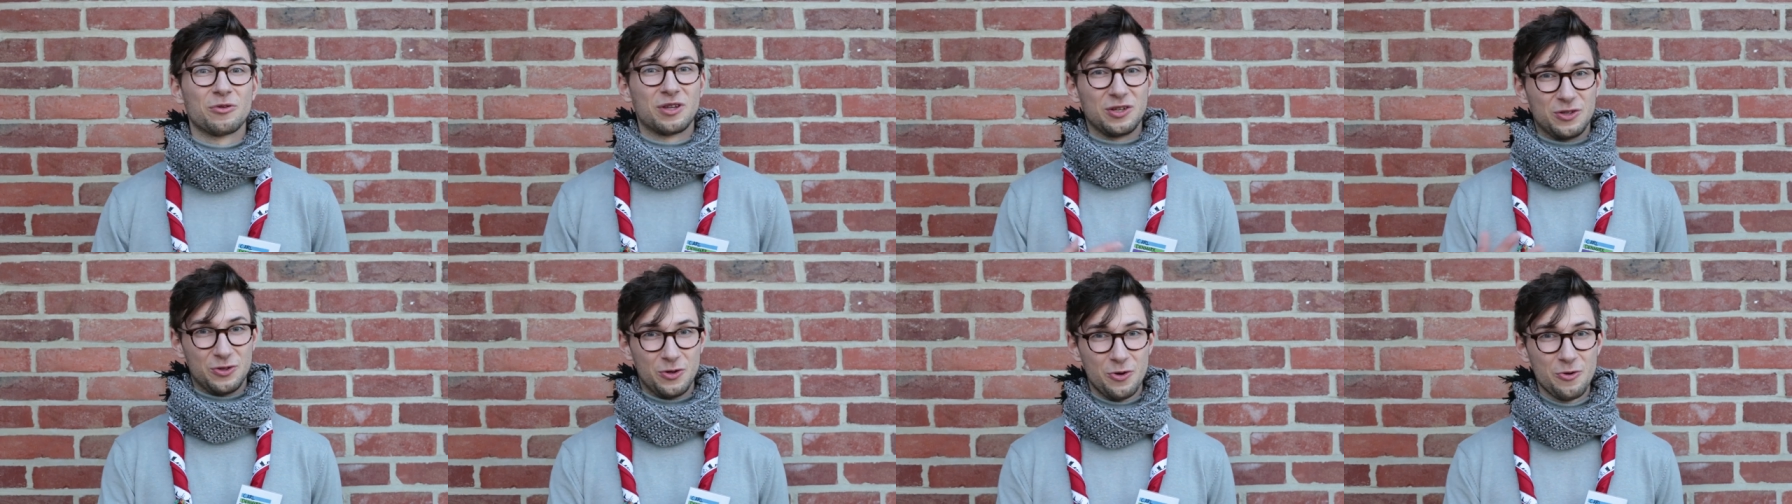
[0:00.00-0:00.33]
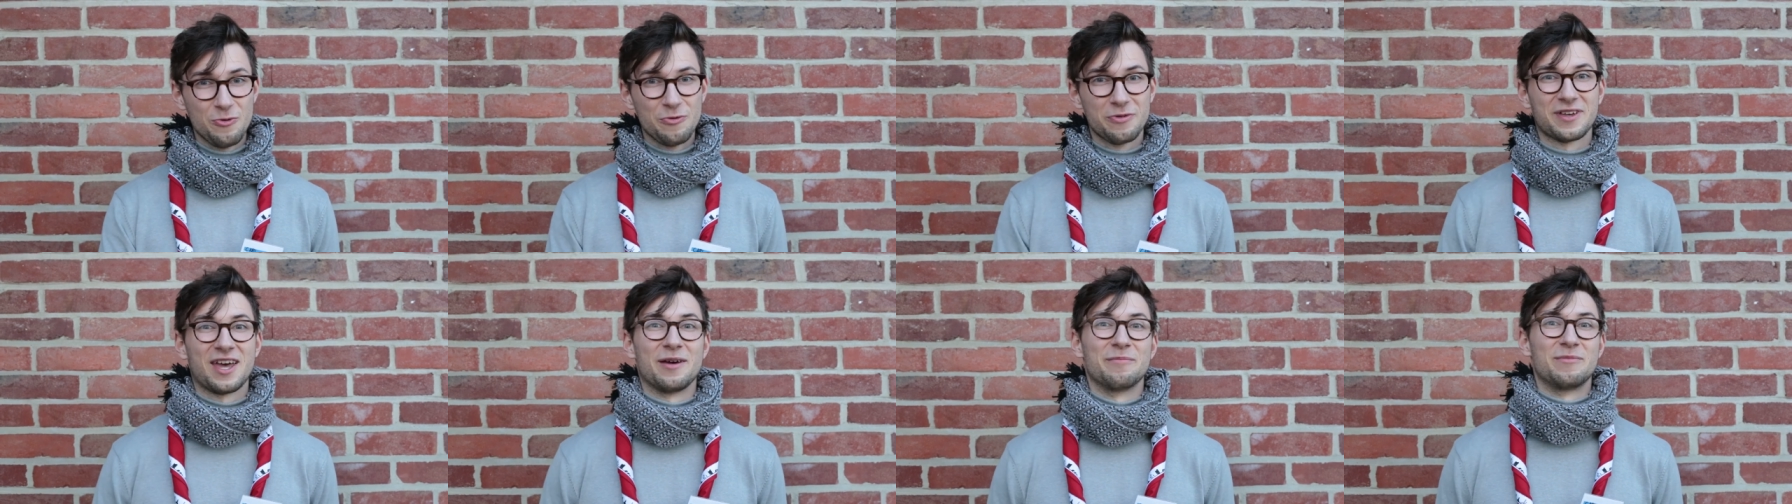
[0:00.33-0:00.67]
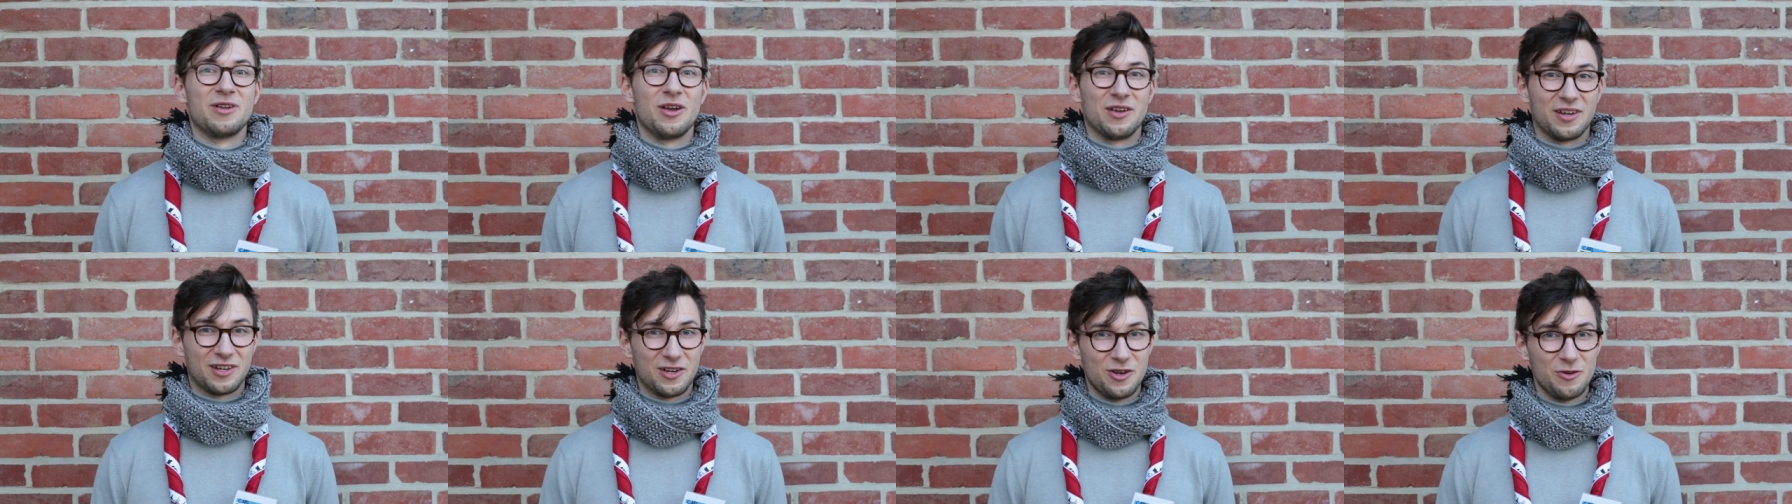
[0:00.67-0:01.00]
the youth can
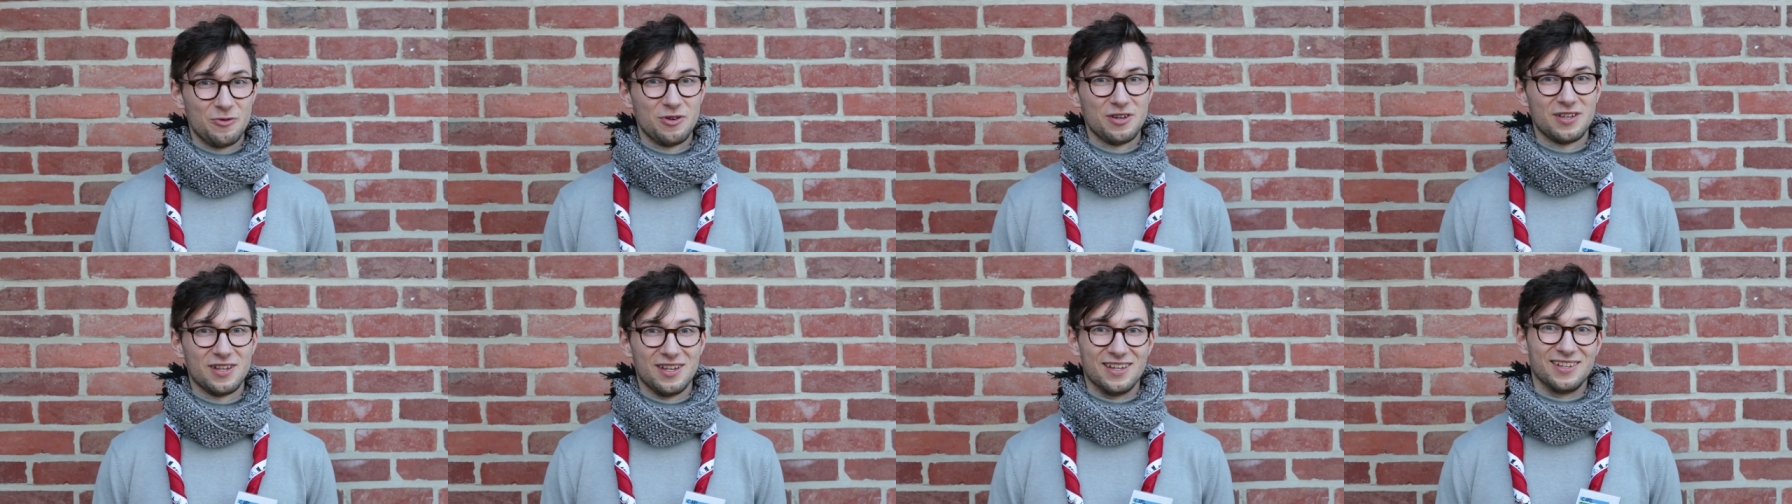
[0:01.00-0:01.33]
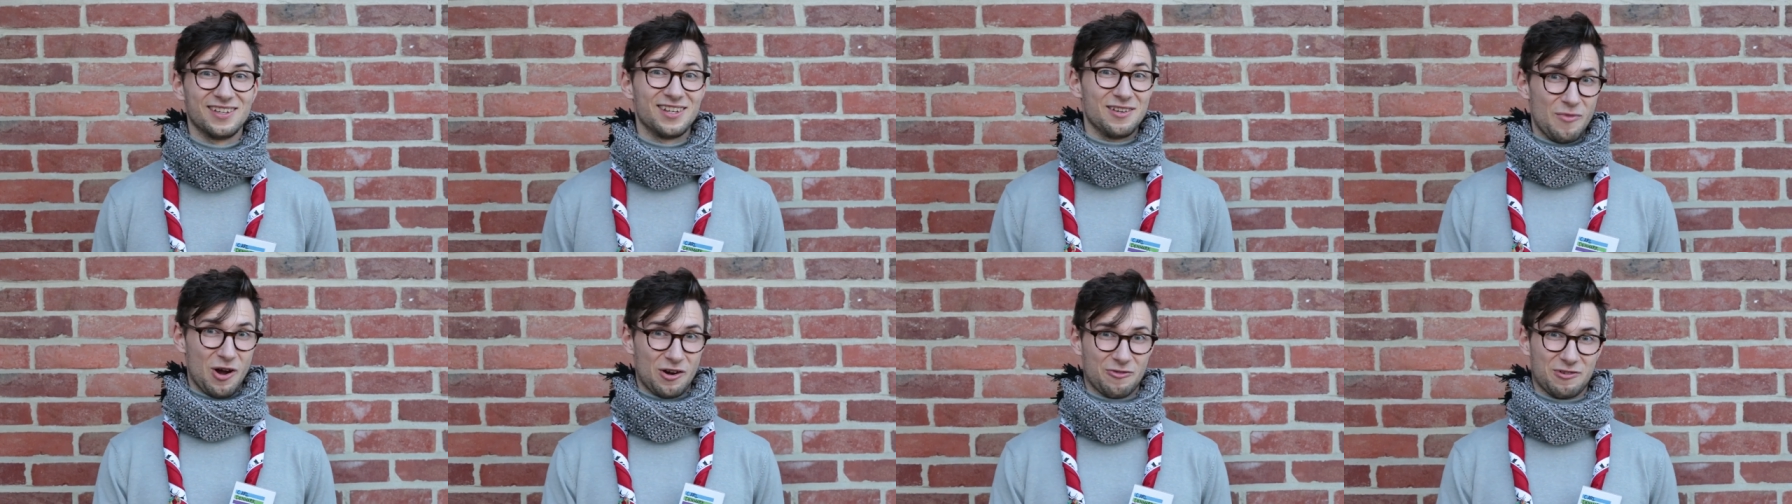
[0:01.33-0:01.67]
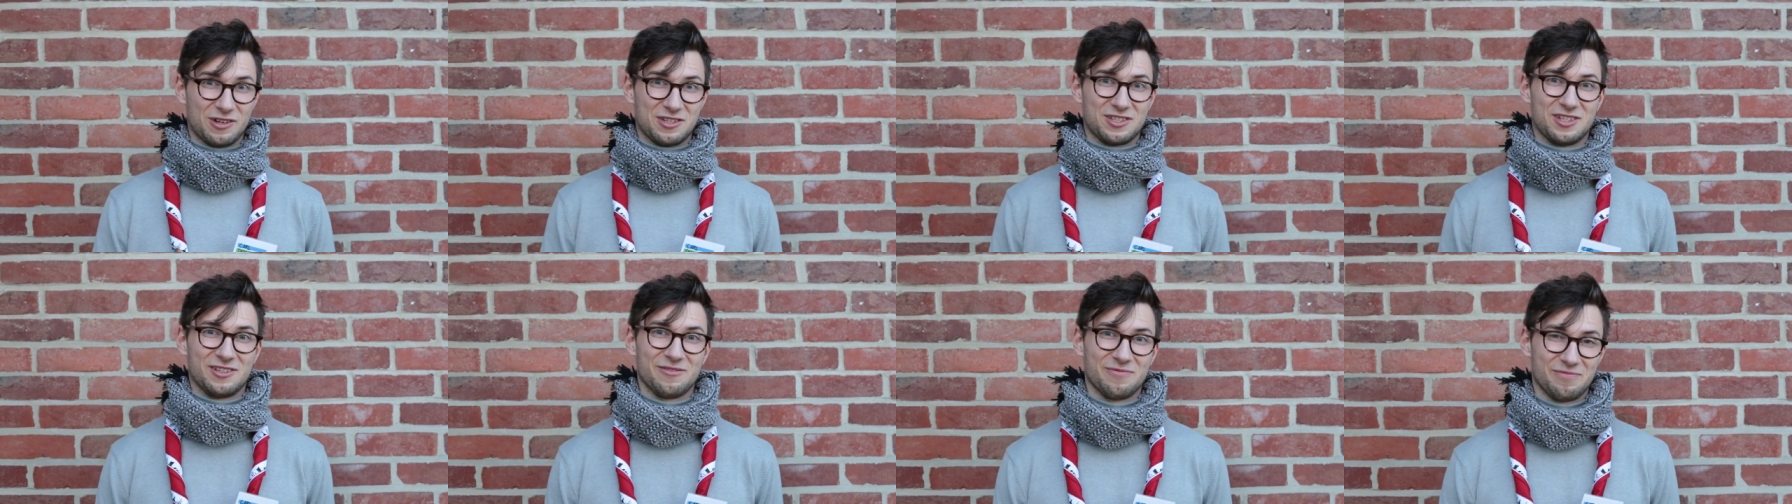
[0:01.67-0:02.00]
be included in the
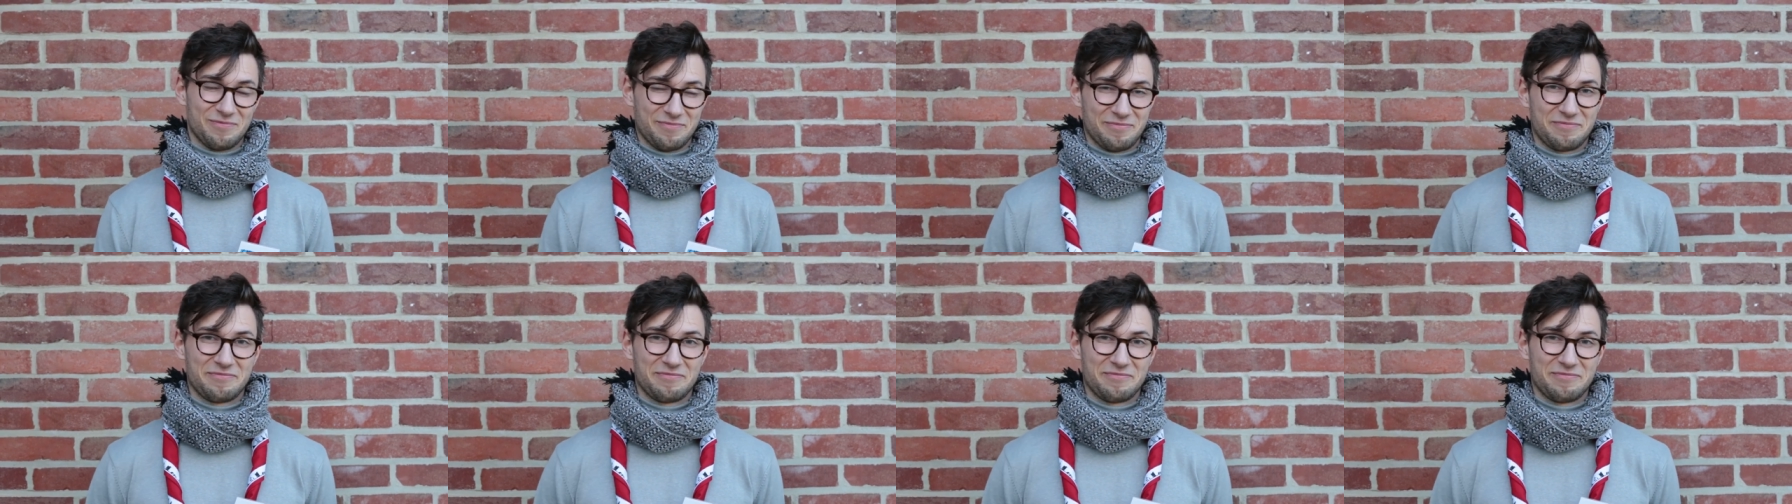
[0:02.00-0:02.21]
democracy.